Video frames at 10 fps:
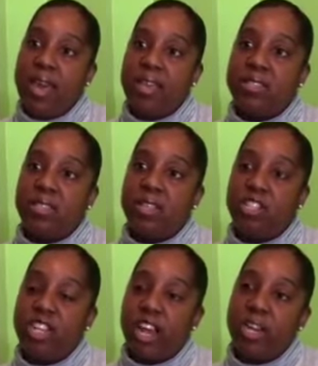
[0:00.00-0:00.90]
as a
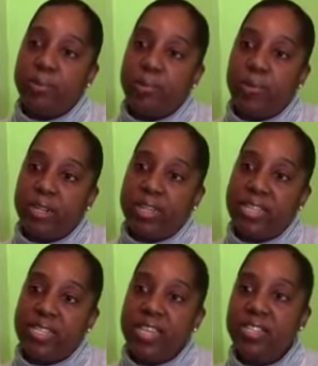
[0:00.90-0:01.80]
charitable
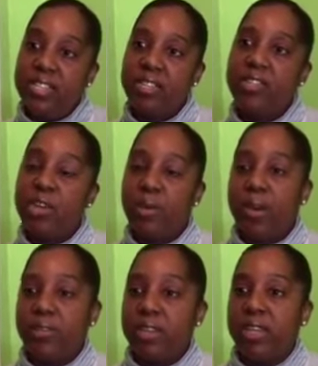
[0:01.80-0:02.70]
organization go
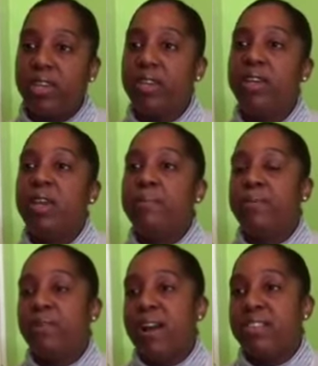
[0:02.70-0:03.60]
out there,
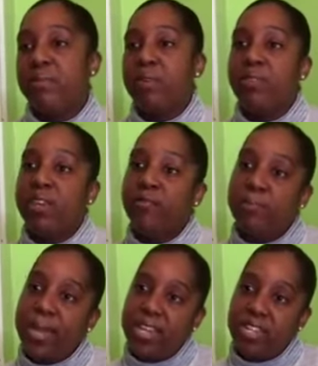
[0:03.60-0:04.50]
provide them with
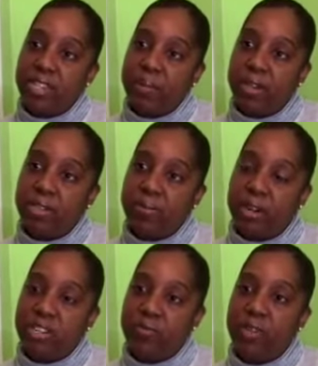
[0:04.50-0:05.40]
information about
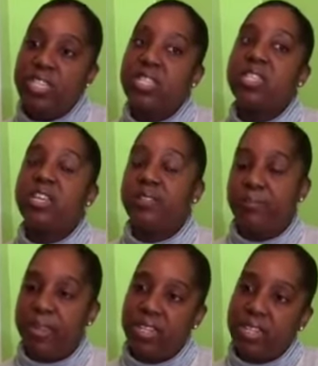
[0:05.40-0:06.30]
Tomorrow's Voices,
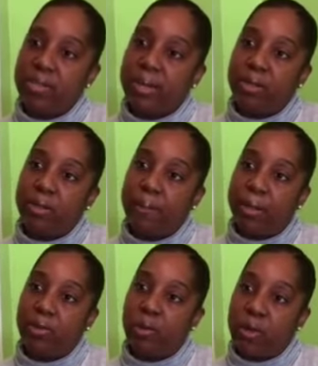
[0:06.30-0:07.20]
information as well
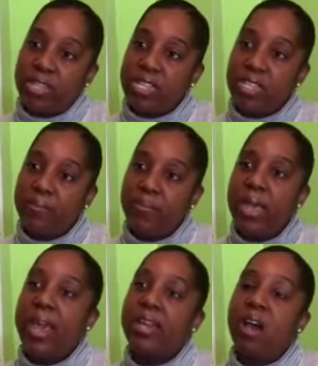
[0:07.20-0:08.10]
about autism
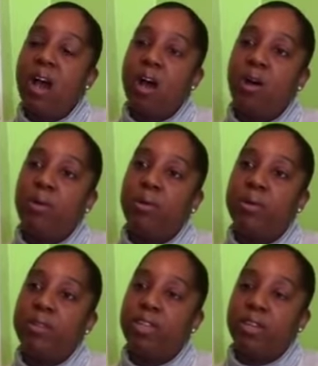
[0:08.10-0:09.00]
and how
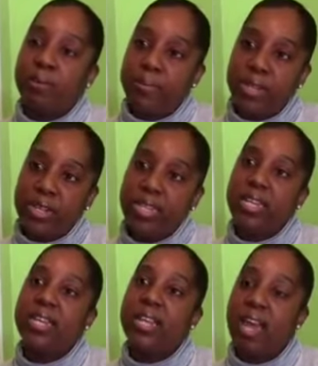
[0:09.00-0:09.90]
the community
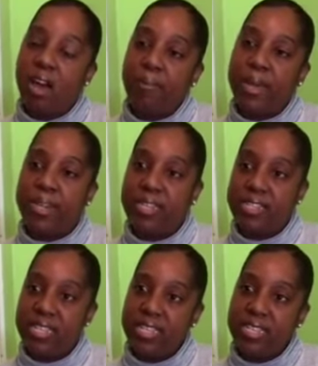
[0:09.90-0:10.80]
can help and
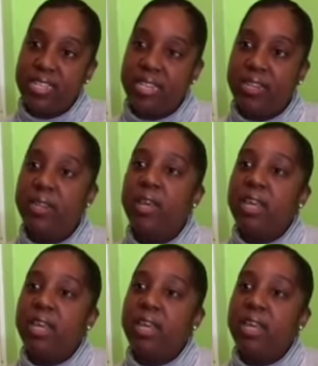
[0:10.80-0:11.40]
assist in